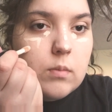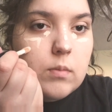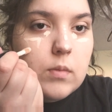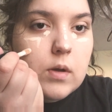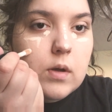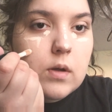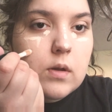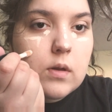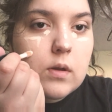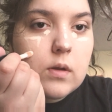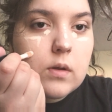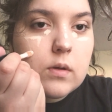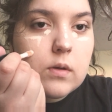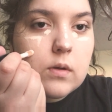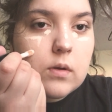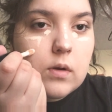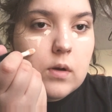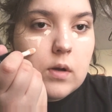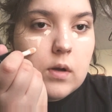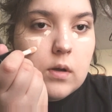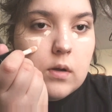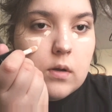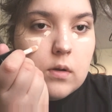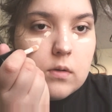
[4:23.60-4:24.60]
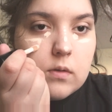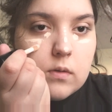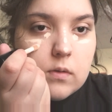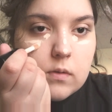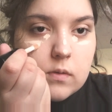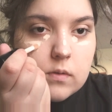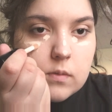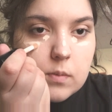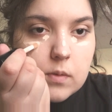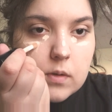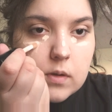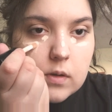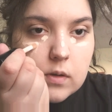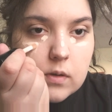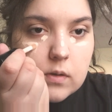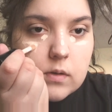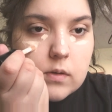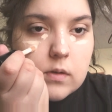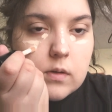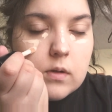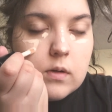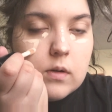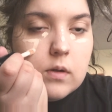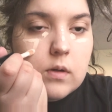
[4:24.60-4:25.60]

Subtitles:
make little triangles because